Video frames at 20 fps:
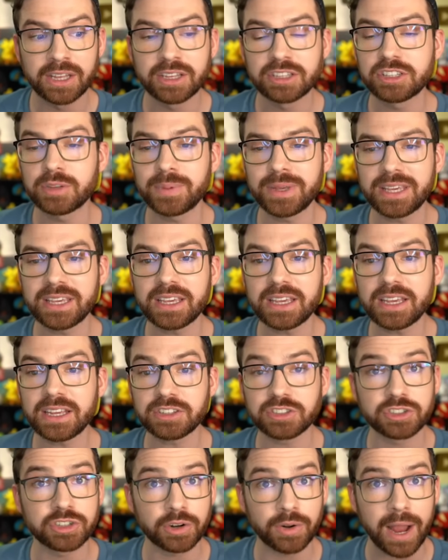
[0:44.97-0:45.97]
to be
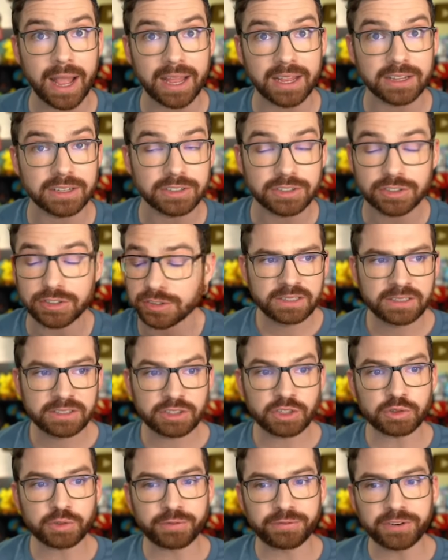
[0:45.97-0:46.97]
Easter eggs.
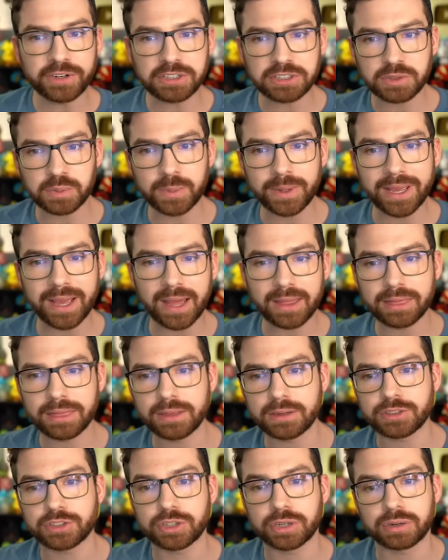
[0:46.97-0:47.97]
So first we got
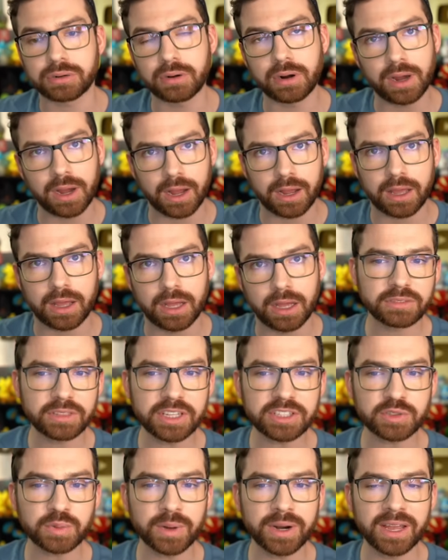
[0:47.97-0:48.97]
the truck.
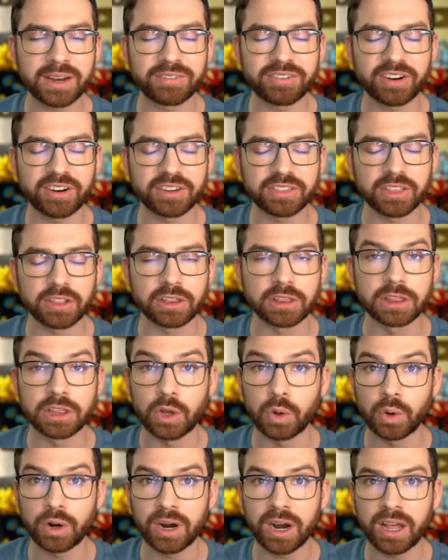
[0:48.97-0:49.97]
This one I'd heard the
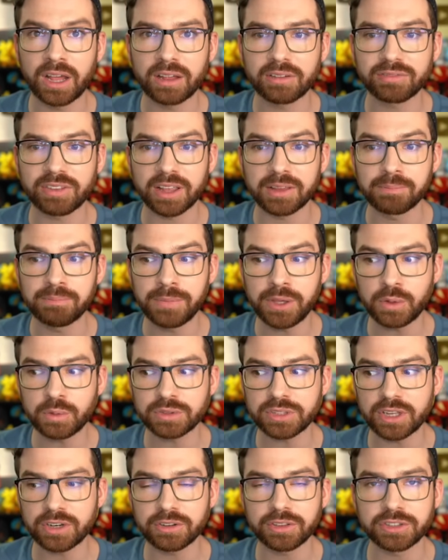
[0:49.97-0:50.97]
lore of, like
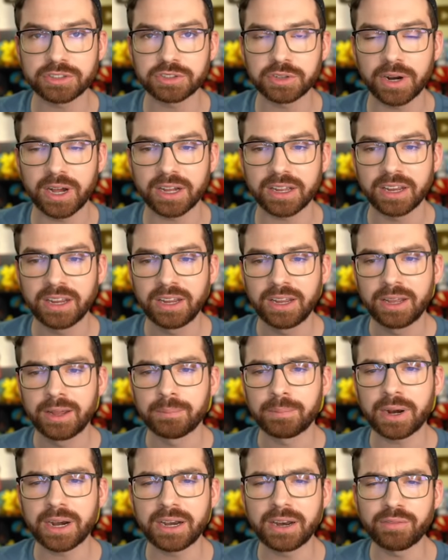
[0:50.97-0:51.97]
Mew's under the truck,
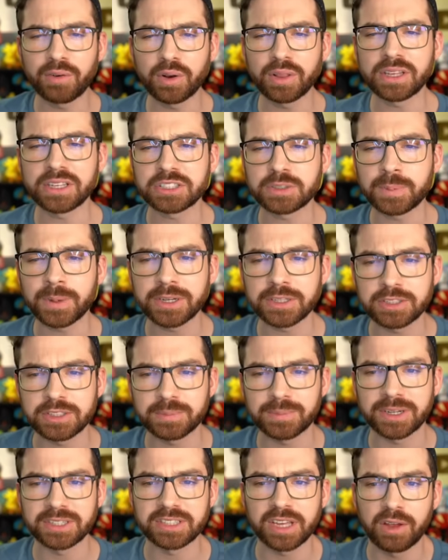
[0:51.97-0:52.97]
but I never really experienced it
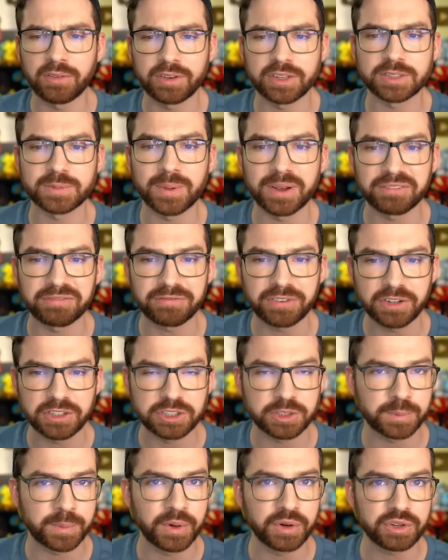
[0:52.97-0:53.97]
myself because my
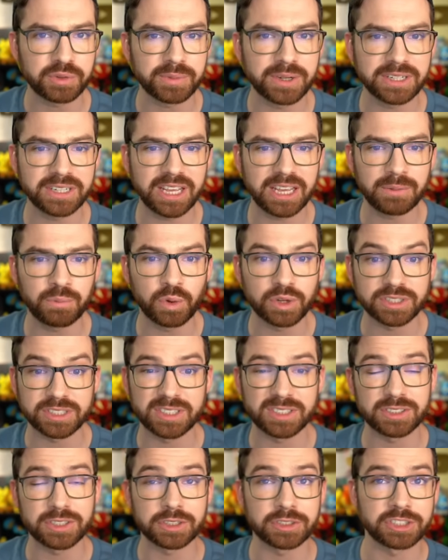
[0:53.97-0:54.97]
first Pokemon game
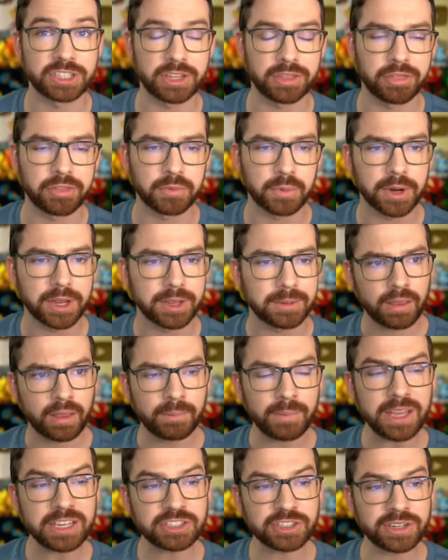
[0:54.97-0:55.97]
wasn't until Gen three. A
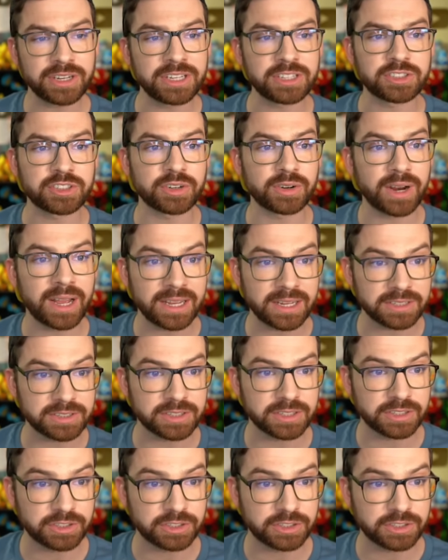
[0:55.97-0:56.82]
major Easter egg is the